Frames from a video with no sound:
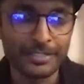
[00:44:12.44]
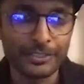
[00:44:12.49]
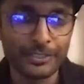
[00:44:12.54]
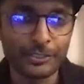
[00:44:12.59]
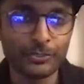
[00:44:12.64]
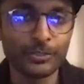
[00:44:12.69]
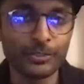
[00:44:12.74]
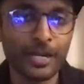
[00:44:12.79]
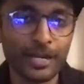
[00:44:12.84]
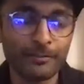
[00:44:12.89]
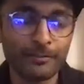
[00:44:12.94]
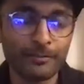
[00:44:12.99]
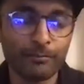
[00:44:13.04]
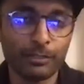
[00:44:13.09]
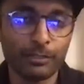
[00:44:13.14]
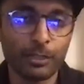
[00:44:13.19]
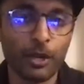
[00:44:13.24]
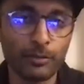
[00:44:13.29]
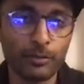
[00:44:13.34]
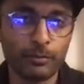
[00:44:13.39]
you'll get a
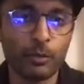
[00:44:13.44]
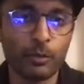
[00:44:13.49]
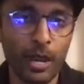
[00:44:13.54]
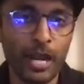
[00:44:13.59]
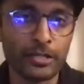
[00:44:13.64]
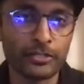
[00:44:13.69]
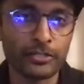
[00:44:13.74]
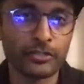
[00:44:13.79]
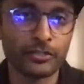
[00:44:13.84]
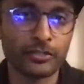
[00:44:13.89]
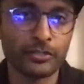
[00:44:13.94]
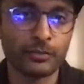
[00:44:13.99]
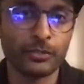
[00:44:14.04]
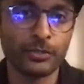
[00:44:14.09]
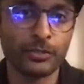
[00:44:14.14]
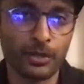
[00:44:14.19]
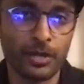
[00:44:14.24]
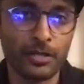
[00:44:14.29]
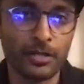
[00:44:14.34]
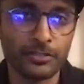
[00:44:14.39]
lot more action with
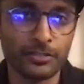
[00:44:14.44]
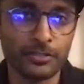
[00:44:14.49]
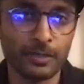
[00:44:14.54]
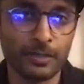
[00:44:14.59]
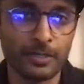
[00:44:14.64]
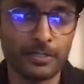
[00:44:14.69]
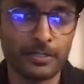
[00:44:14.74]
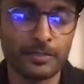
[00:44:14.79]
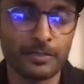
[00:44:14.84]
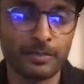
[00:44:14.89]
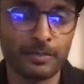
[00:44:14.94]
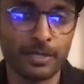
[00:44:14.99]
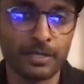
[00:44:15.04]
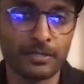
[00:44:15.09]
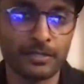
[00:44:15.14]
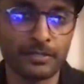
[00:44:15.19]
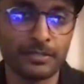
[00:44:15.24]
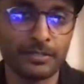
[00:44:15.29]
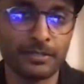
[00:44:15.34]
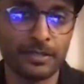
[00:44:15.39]
your customers
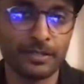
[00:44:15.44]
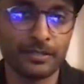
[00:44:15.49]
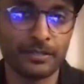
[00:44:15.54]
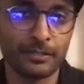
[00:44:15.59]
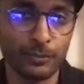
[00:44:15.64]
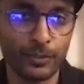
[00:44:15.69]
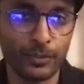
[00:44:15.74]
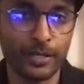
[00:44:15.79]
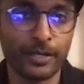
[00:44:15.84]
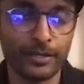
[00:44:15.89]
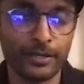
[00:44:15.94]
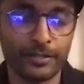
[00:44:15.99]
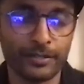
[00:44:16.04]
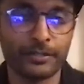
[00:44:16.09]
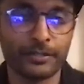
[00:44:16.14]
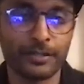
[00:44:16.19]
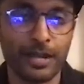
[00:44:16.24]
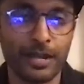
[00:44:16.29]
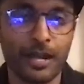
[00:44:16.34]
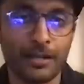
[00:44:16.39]
because they're looking at
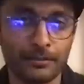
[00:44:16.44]
it